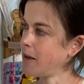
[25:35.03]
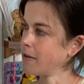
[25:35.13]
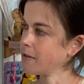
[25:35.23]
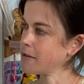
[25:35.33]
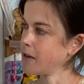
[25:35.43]

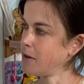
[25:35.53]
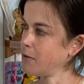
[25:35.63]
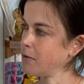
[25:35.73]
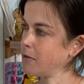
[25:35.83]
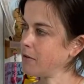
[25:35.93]
so
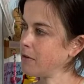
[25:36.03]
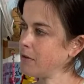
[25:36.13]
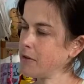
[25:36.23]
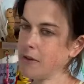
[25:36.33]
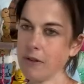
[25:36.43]

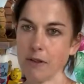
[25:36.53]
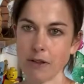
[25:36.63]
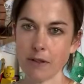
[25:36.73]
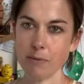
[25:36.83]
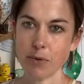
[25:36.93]

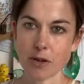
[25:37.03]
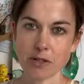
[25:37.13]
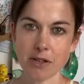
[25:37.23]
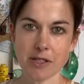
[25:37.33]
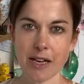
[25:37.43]

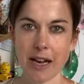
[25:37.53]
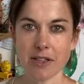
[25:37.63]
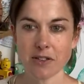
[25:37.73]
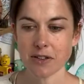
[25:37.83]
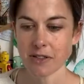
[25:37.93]
protons and
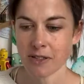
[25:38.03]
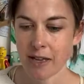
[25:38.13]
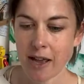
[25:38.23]
electrons.